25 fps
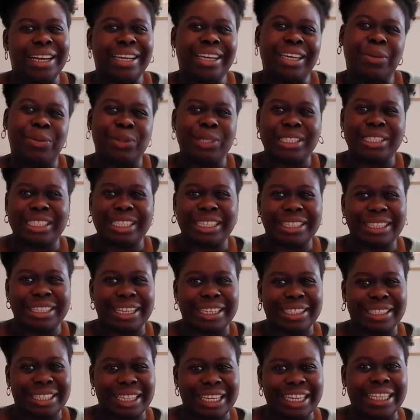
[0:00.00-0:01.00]
it was seen
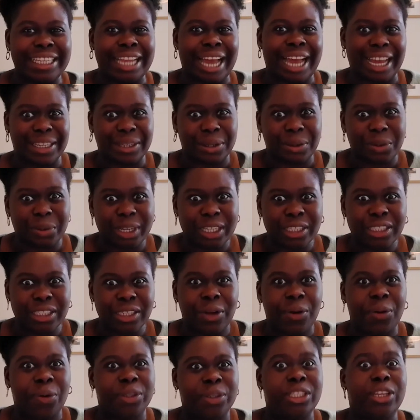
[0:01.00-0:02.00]
as inadequate
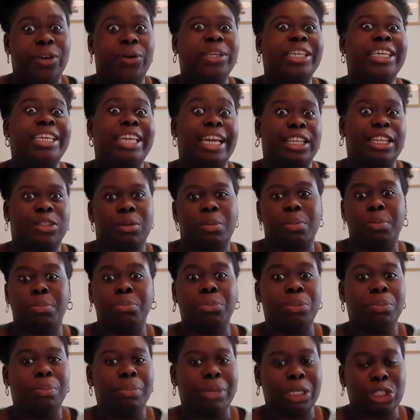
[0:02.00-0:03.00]
or not yet
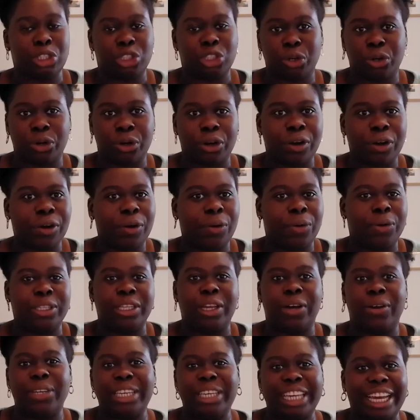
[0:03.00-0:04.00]
mature or
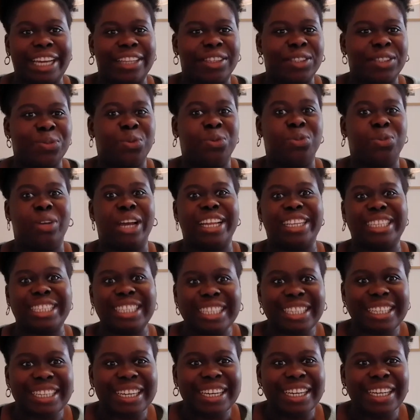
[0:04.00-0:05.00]
not yet
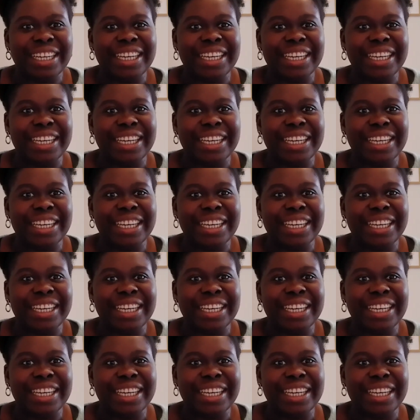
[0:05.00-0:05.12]
ready.